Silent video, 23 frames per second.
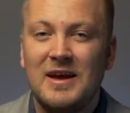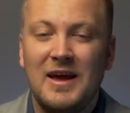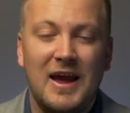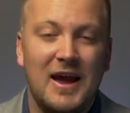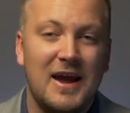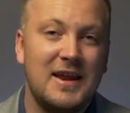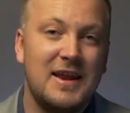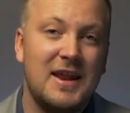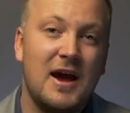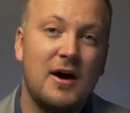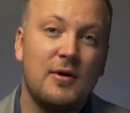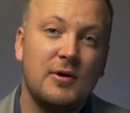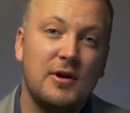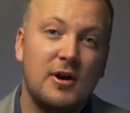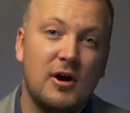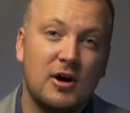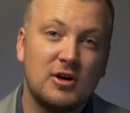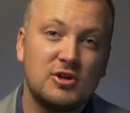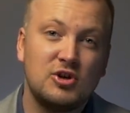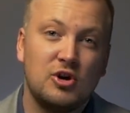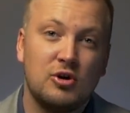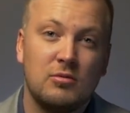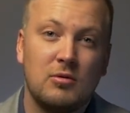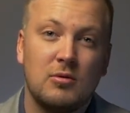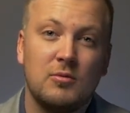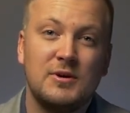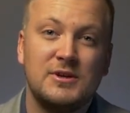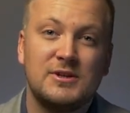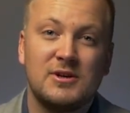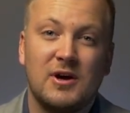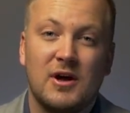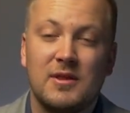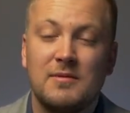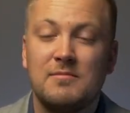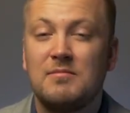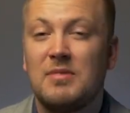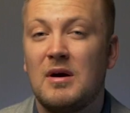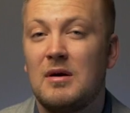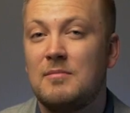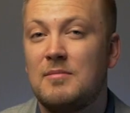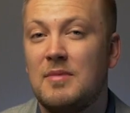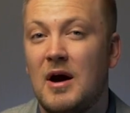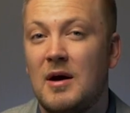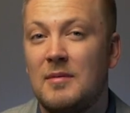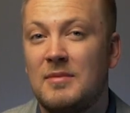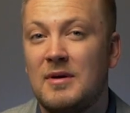and now in October we saw them
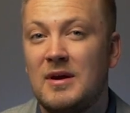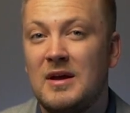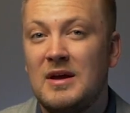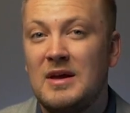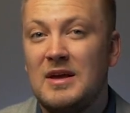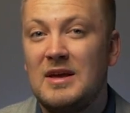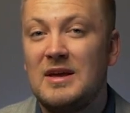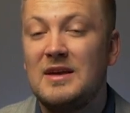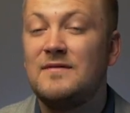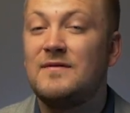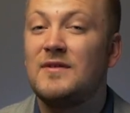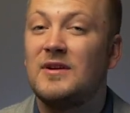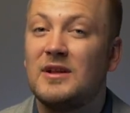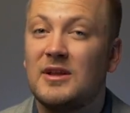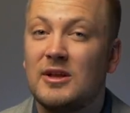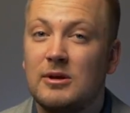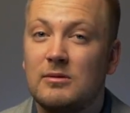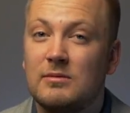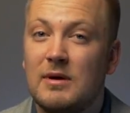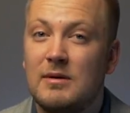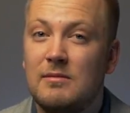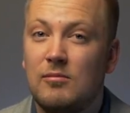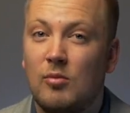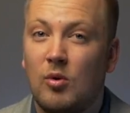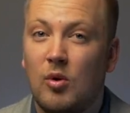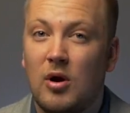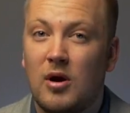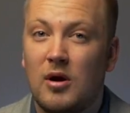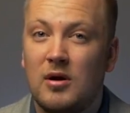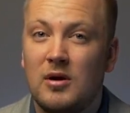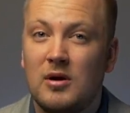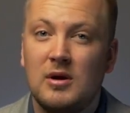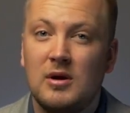bump up even a little bit more.